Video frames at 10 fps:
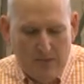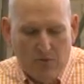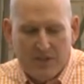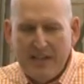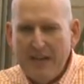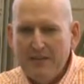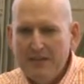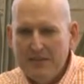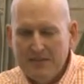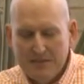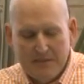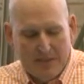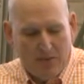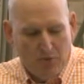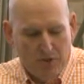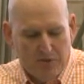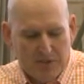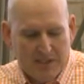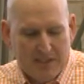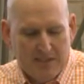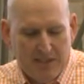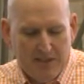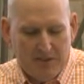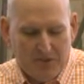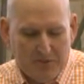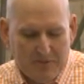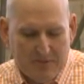where death and wounds continued.